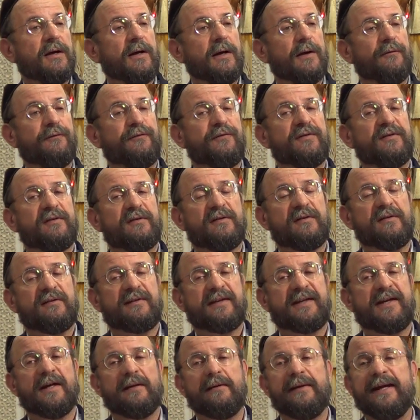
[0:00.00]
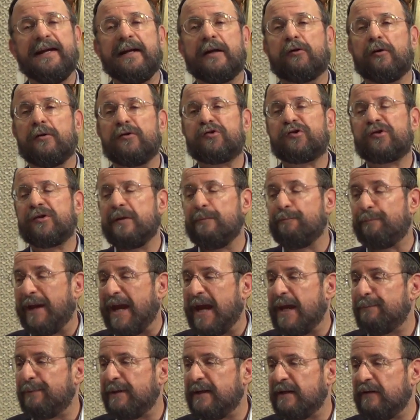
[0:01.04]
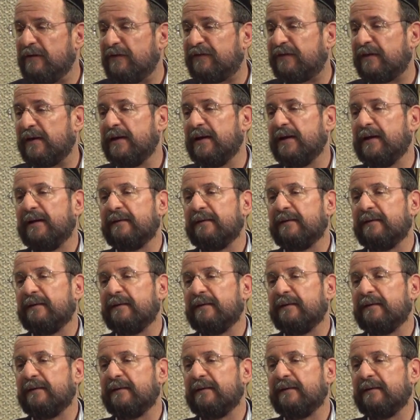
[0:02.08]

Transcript: of killing Christian babies,